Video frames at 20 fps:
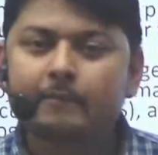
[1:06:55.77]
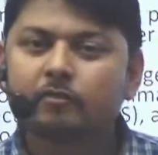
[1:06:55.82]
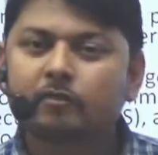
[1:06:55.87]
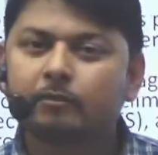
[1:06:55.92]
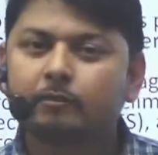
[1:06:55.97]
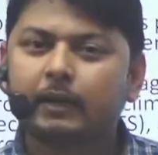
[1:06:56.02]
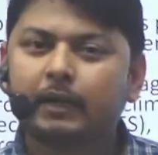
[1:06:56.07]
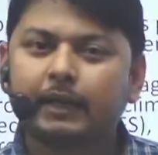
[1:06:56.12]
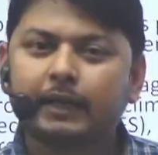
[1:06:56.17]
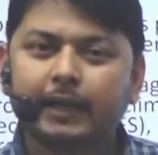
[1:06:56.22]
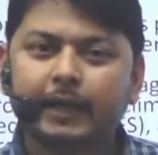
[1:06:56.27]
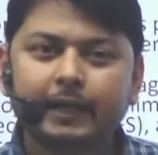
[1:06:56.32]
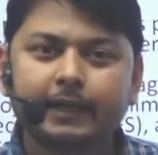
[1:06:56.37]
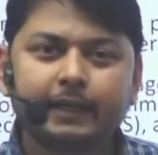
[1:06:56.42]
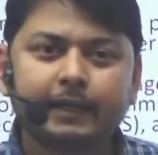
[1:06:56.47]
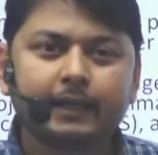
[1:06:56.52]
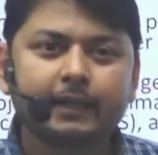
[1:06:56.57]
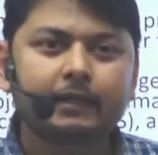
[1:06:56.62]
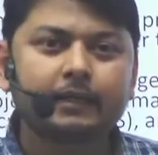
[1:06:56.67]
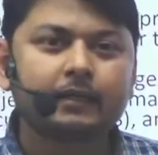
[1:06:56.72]
but
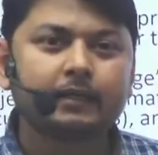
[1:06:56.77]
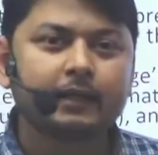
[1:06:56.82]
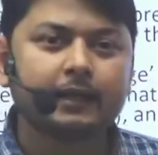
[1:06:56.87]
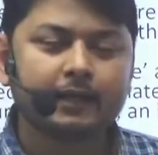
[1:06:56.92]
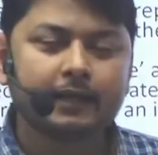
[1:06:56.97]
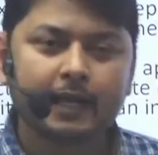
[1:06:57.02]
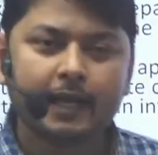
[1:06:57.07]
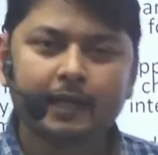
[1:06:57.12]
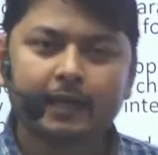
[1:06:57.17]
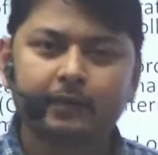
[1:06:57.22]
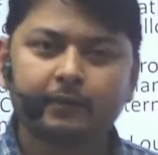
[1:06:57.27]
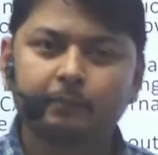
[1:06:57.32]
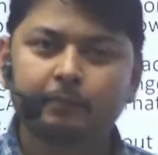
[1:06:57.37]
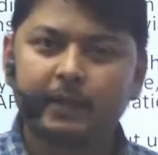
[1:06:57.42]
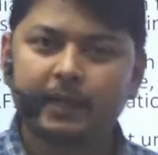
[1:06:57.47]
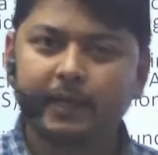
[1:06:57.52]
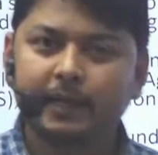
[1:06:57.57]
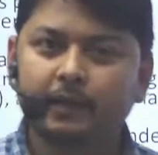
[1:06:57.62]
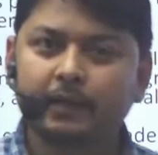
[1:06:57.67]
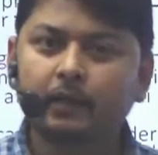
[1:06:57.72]
it had
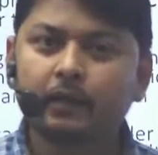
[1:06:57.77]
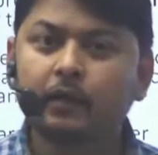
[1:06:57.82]
played